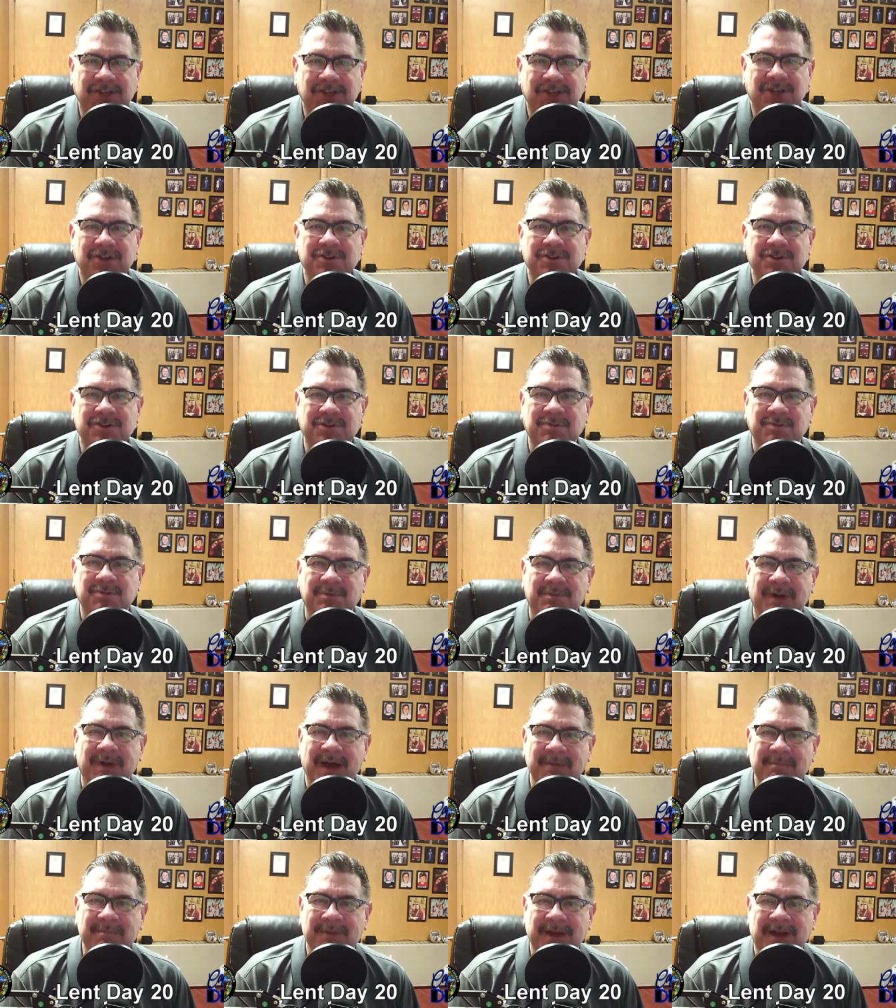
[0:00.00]
as usual,
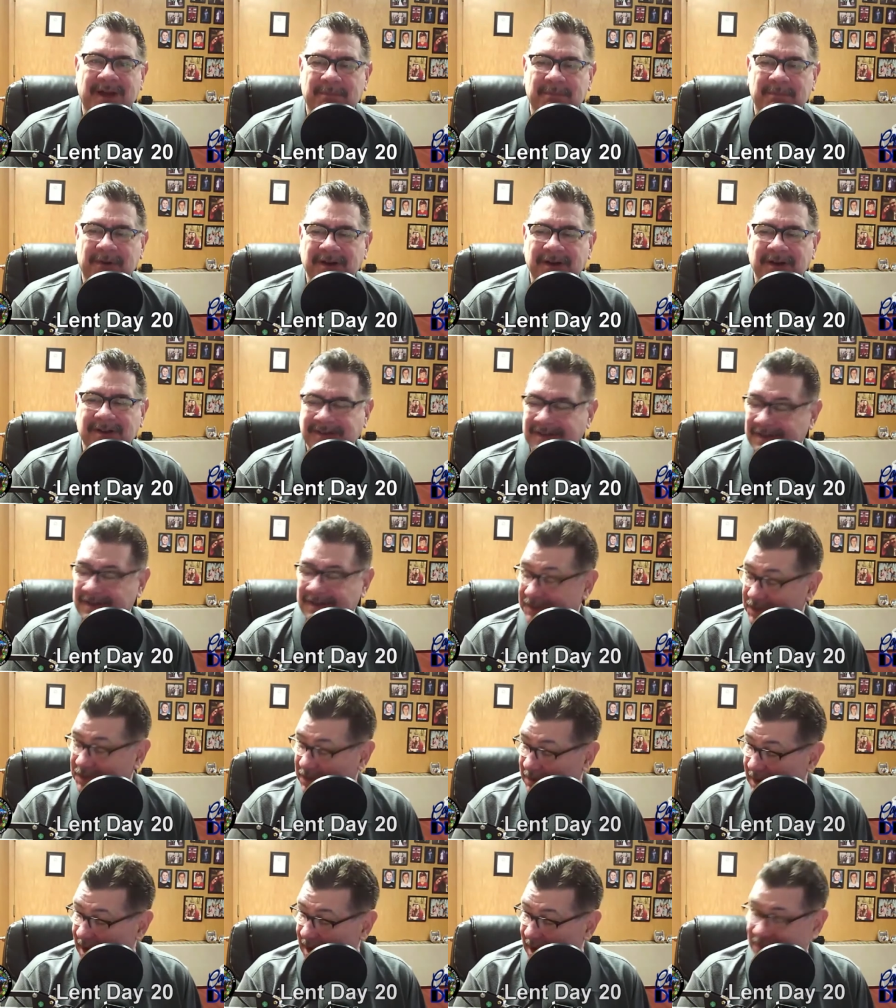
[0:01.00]
my pal Bugsy
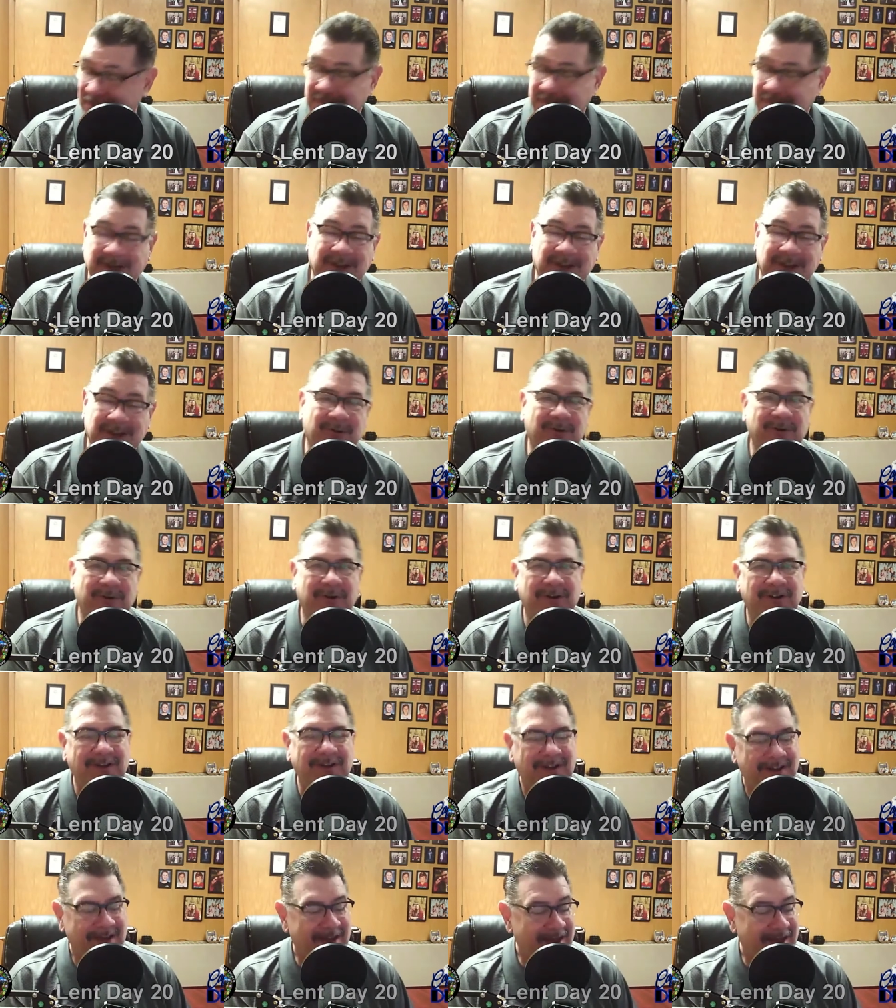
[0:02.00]
is crashed in the
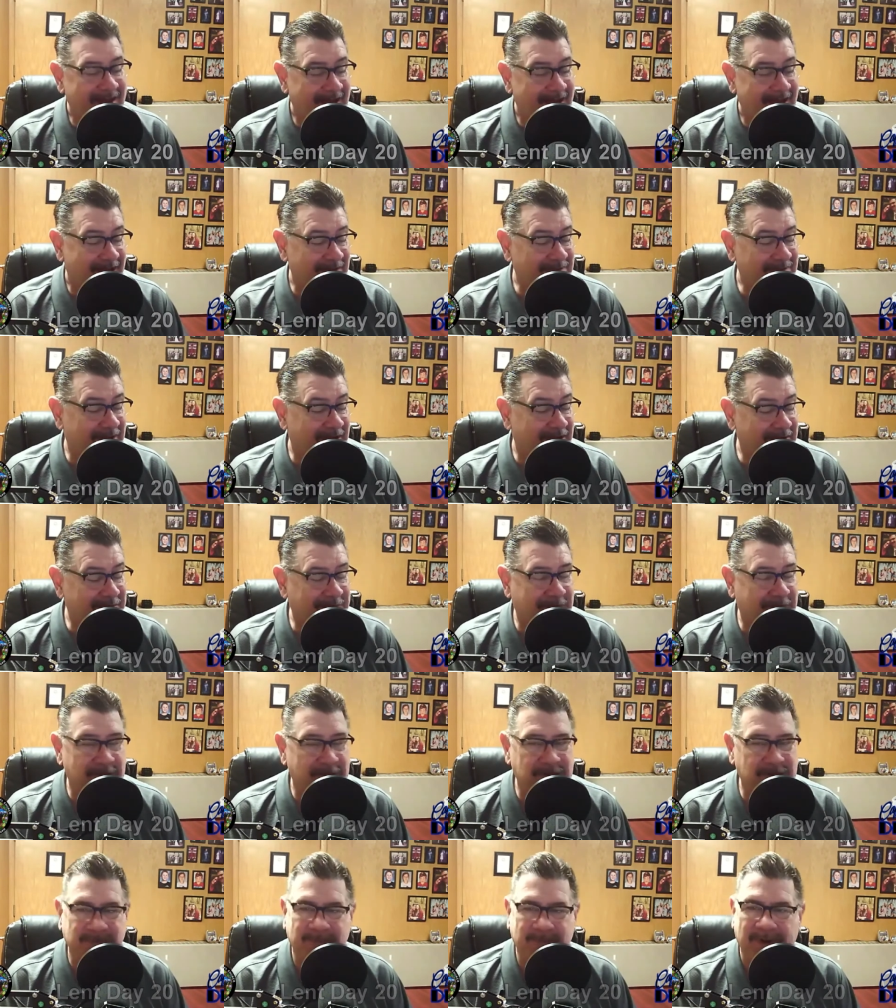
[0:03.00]
corner. I've got a
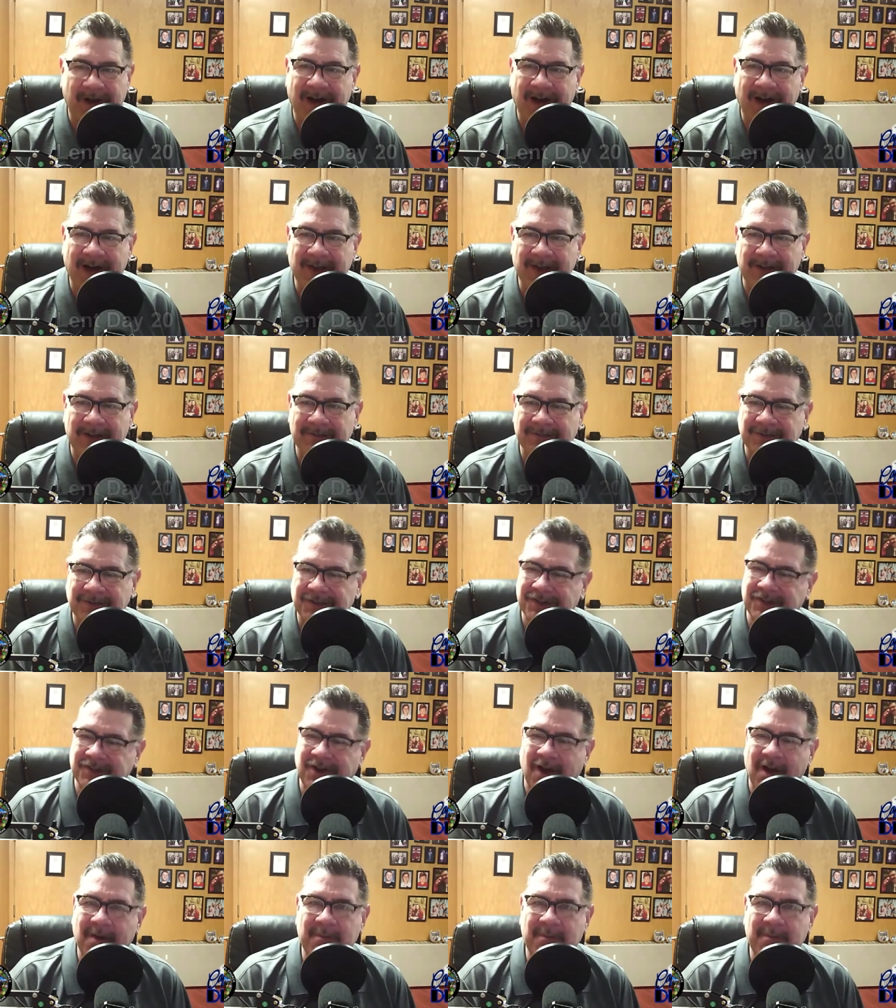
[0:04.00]
fresh pot of
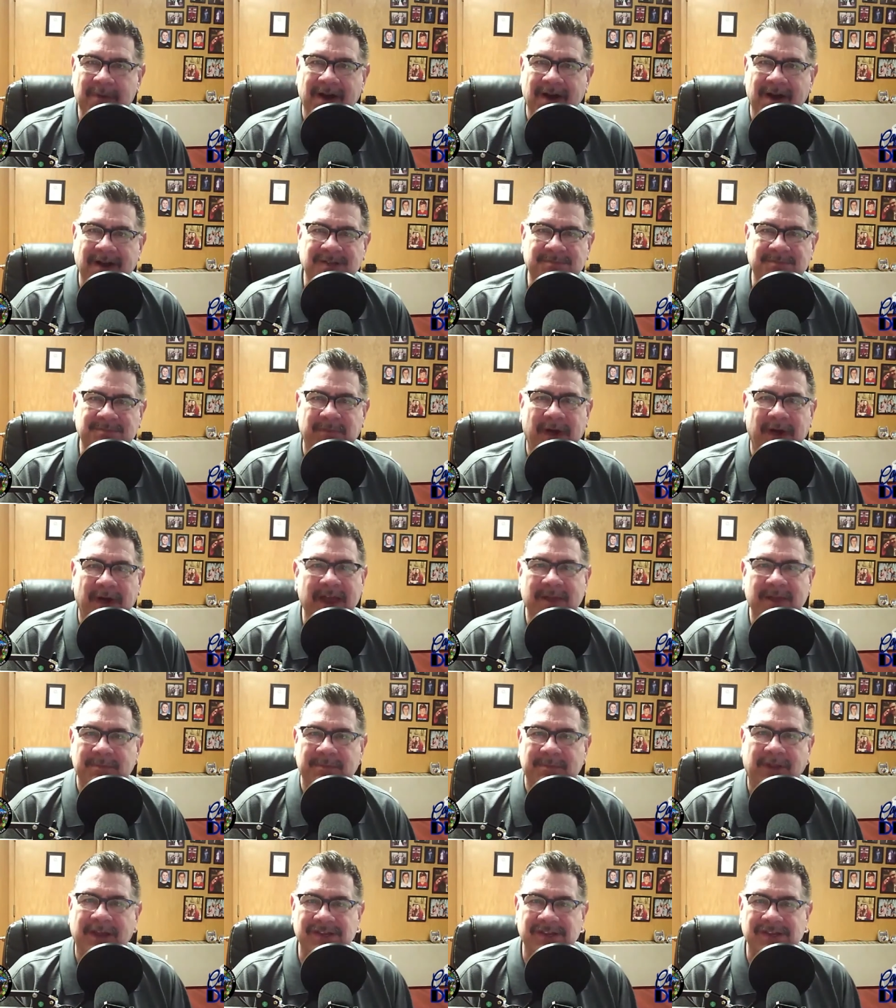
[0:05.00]
Starbucks
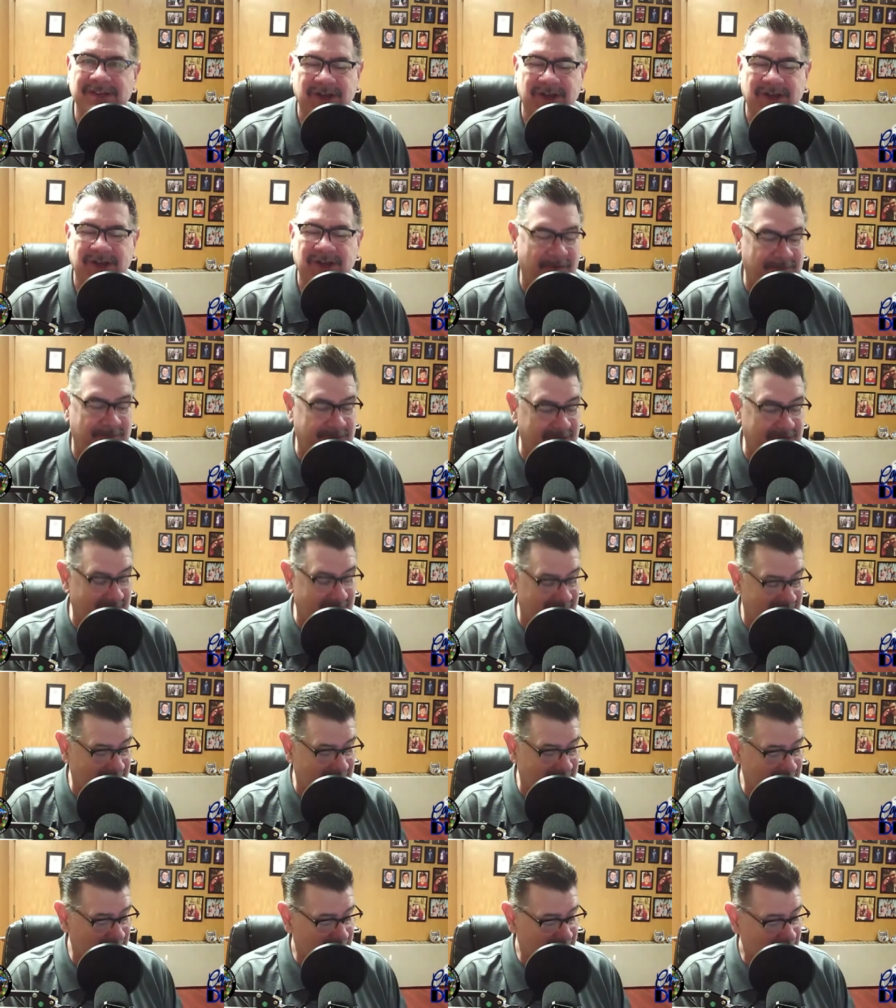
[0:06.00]
Pike Place coffee
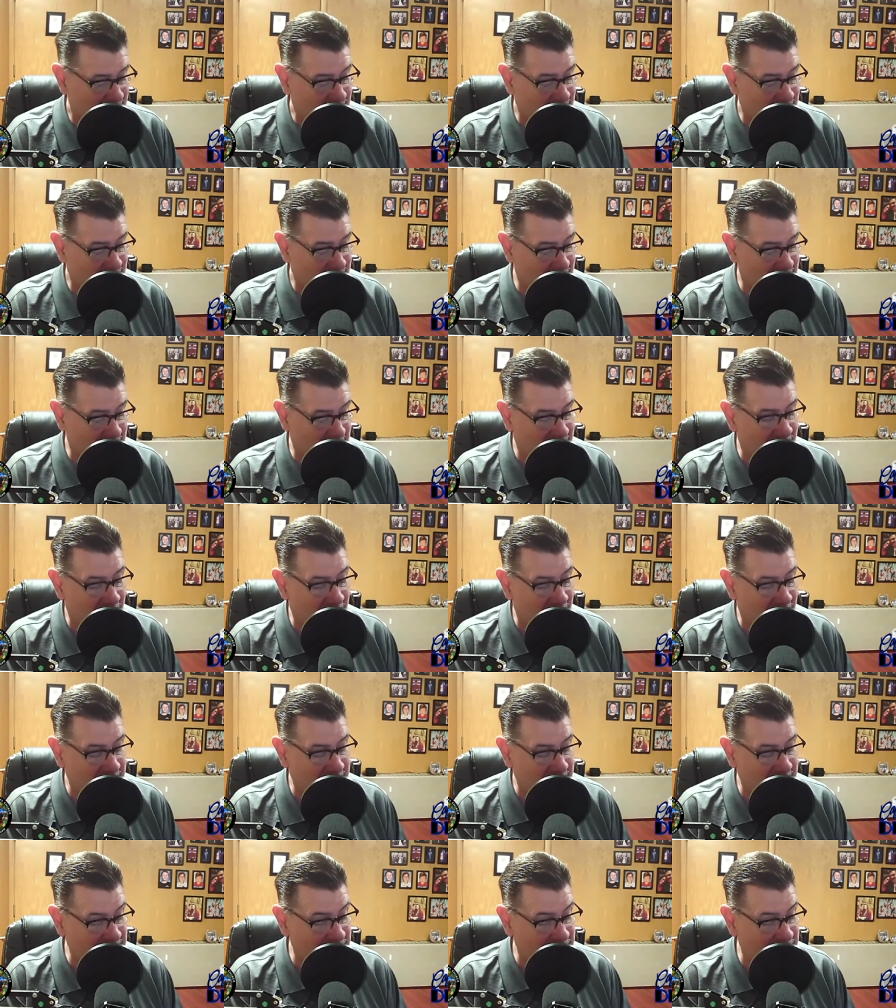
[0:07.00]
uh, uh
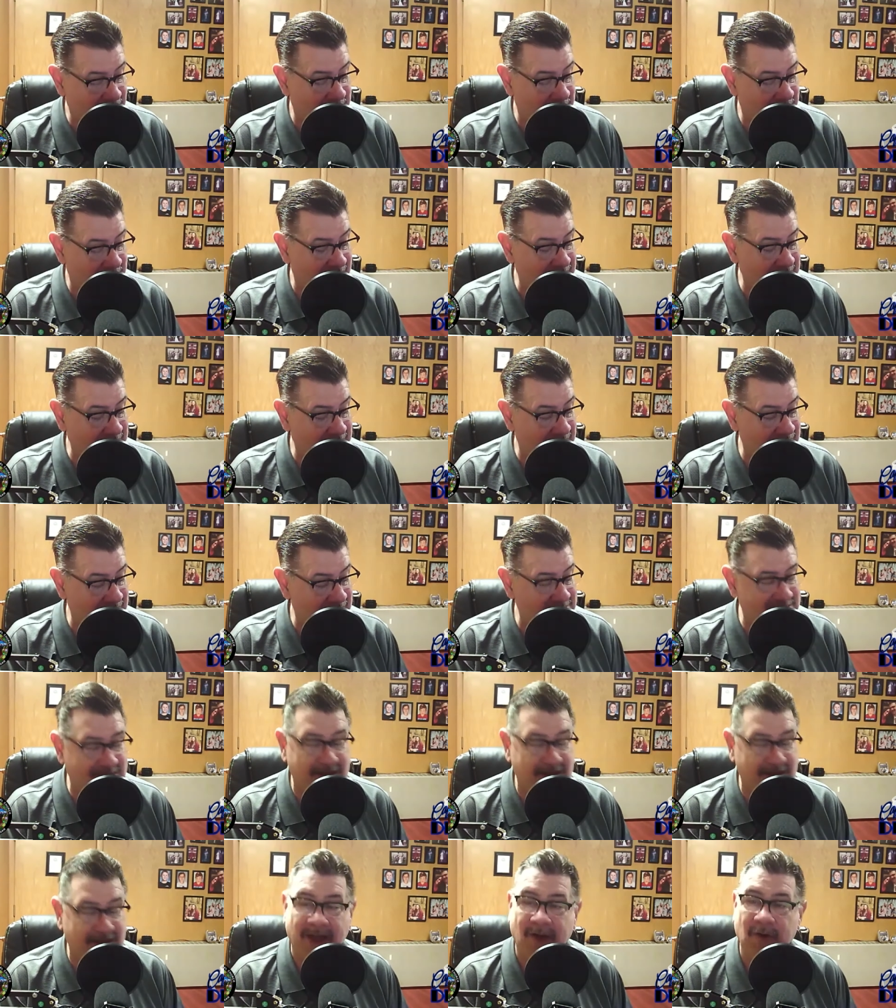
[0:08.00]
here on my
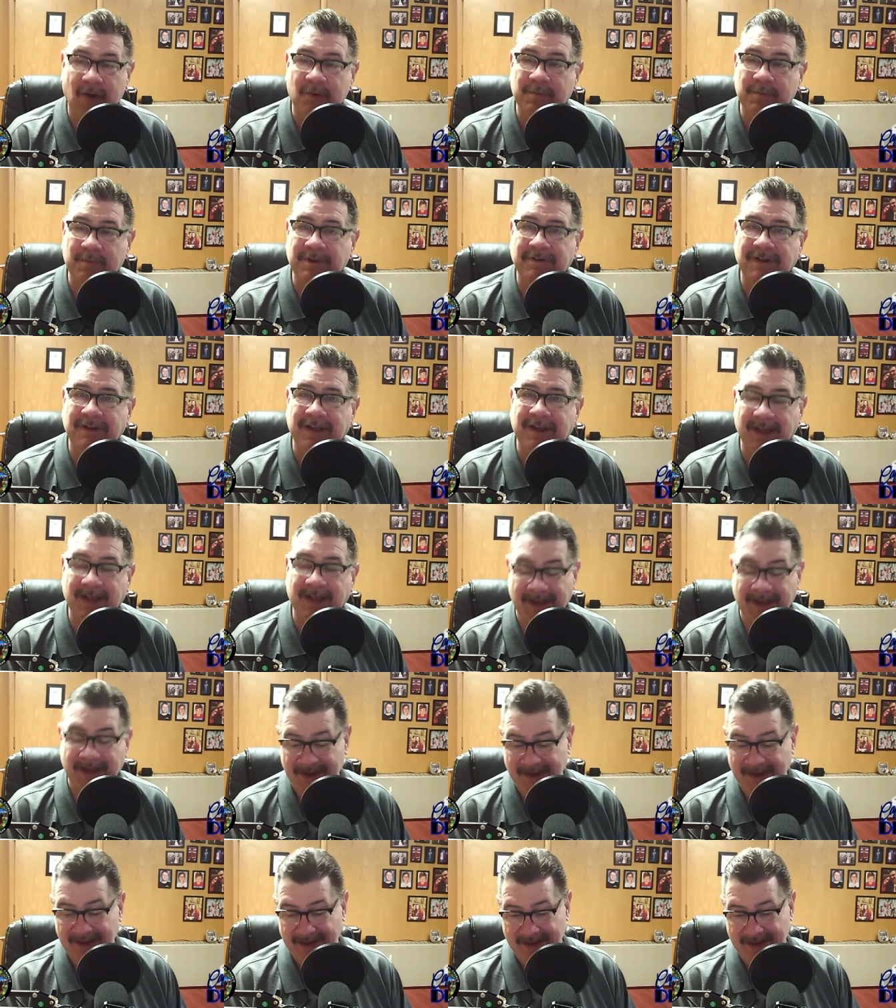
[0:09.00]
desk, and I hope your
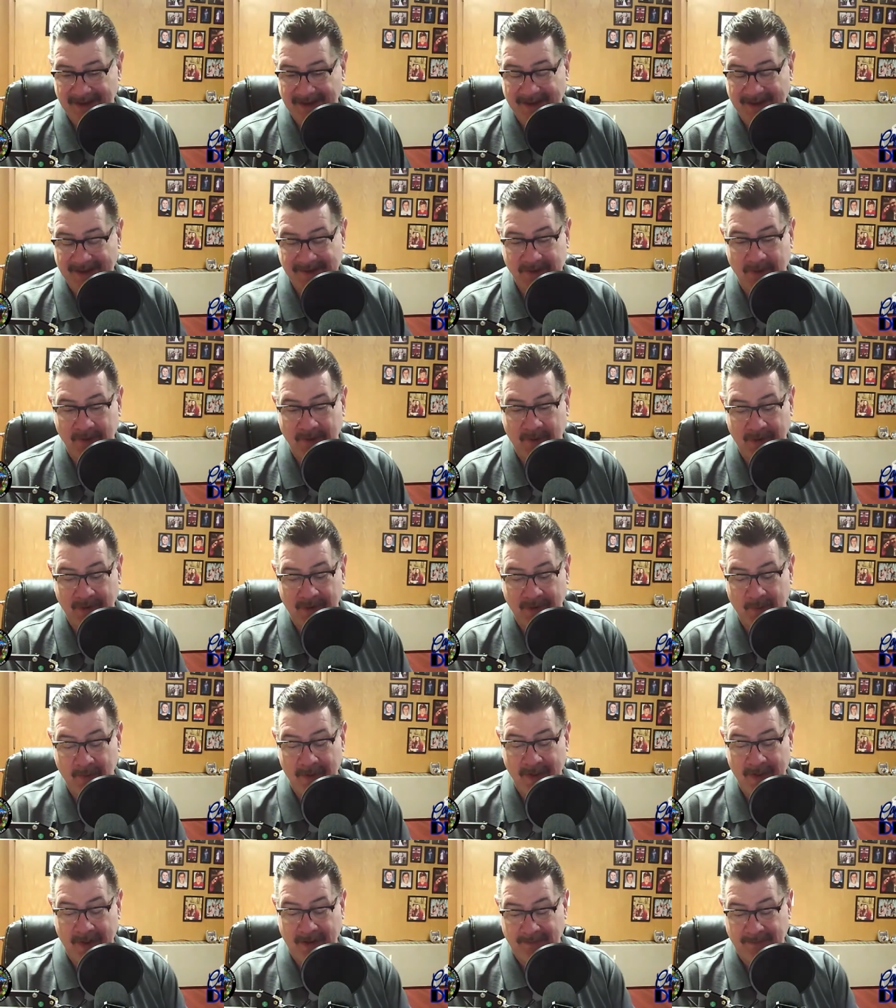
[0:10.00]
day is going
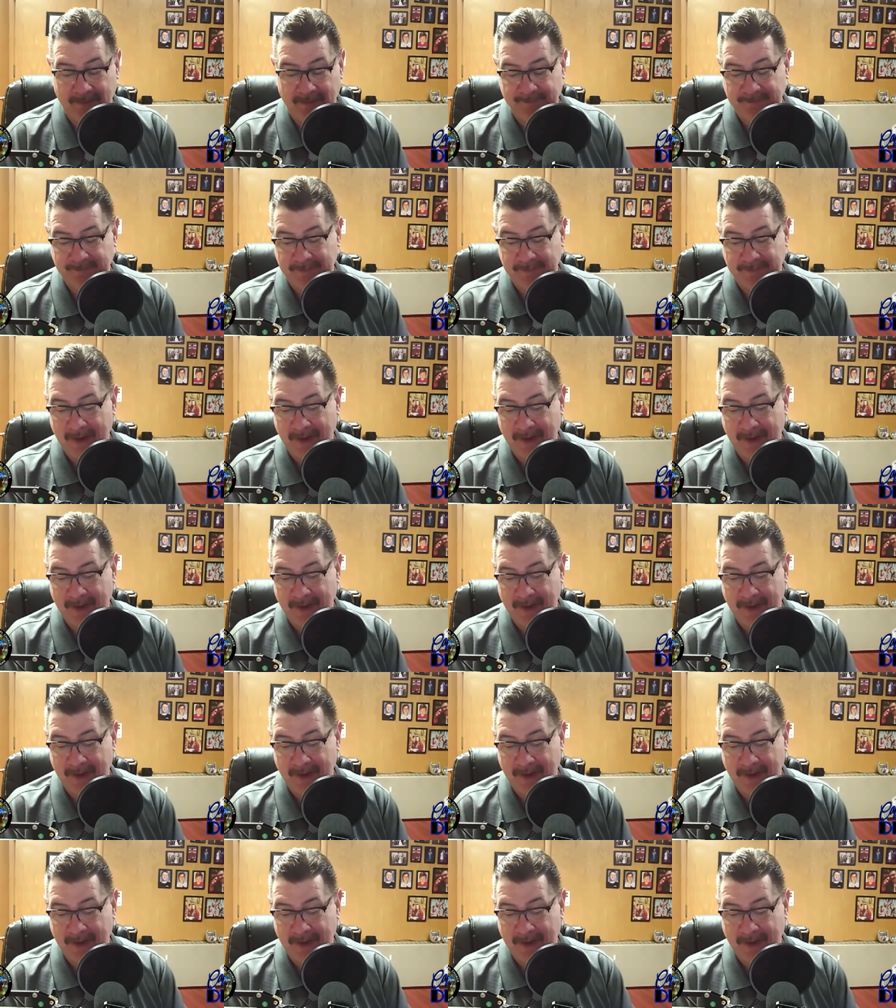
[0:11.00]
well.